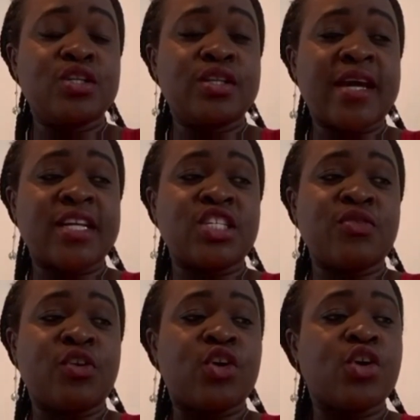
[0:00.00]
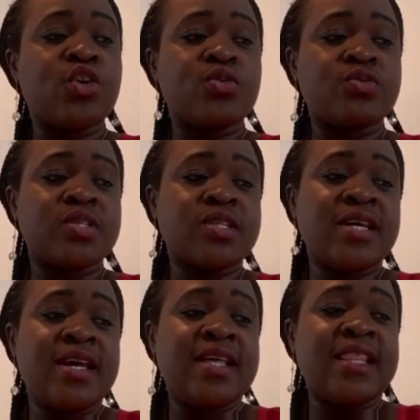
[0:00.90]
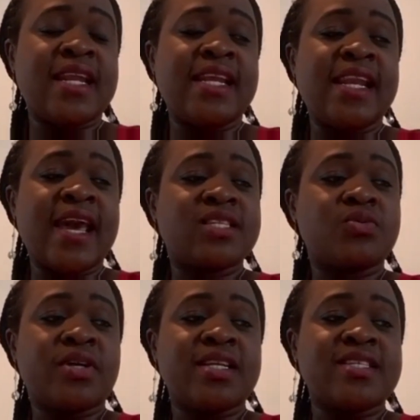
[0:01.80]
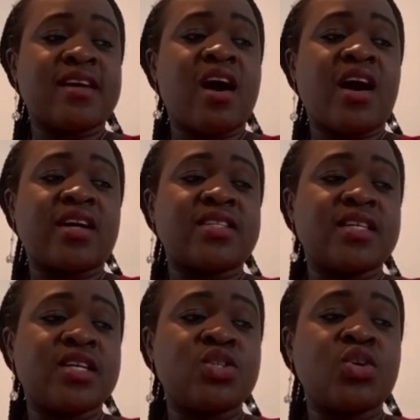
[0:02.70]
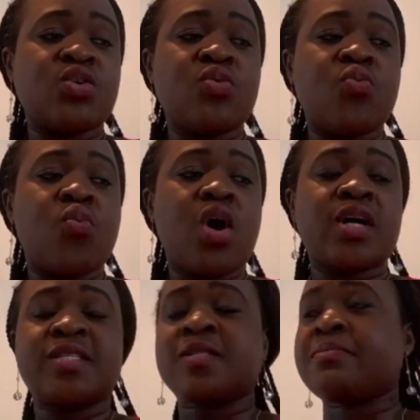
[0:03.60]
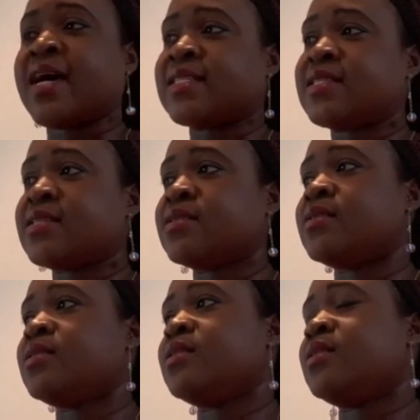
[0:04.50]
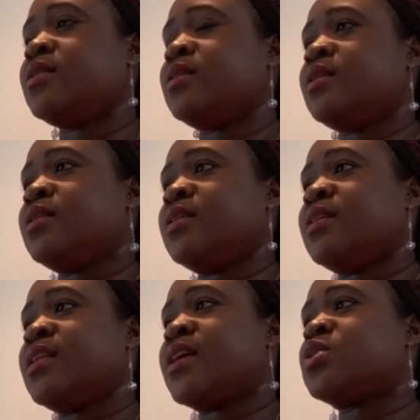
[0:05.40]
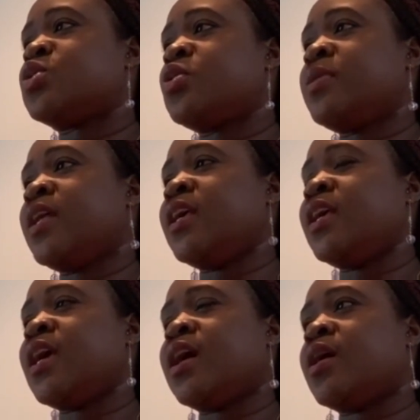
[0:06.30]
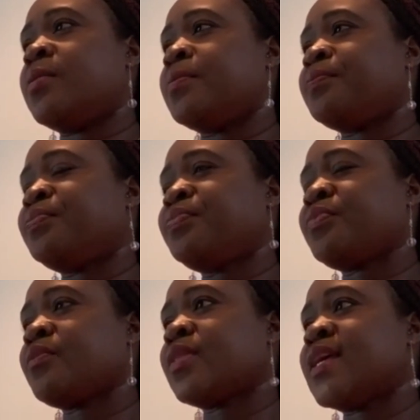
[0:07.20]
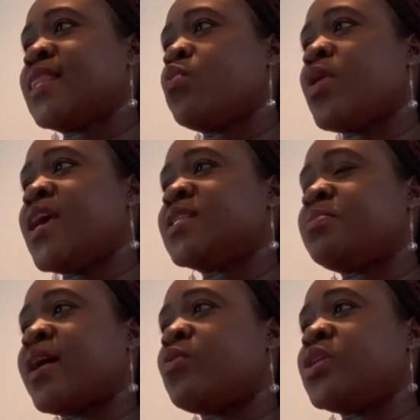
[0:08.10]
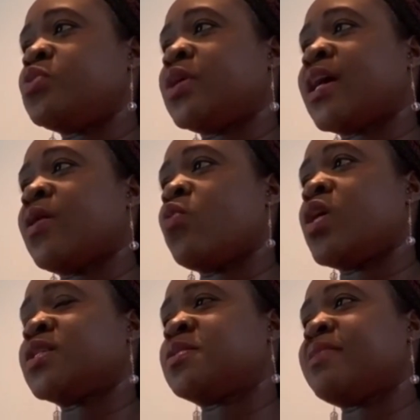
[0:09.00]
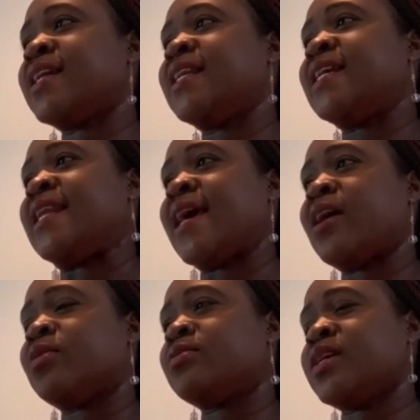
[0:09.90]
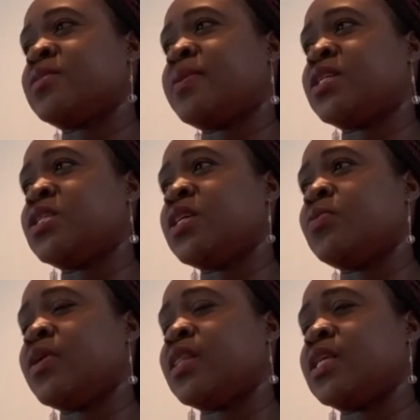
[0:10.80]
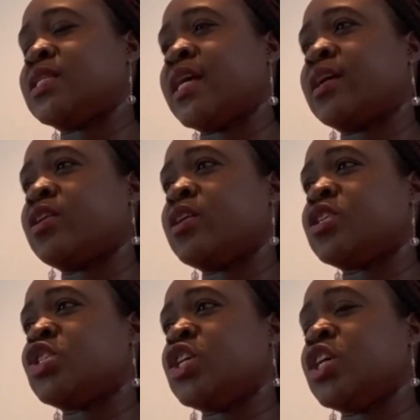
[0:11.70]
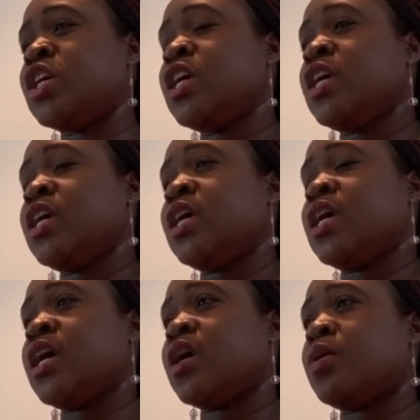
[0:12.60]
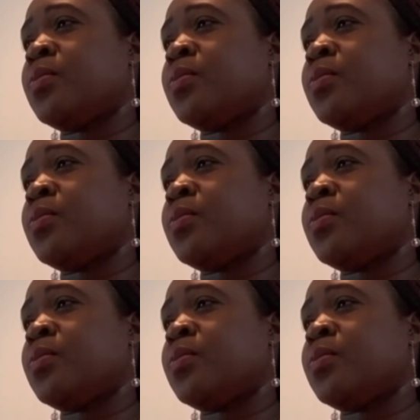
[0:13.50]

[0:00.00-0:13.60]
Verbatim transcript: achieve your goals. Then, the next one is act. So, work smart. There are so many. Um, ways by which we can work smartly now, especially with the technology um,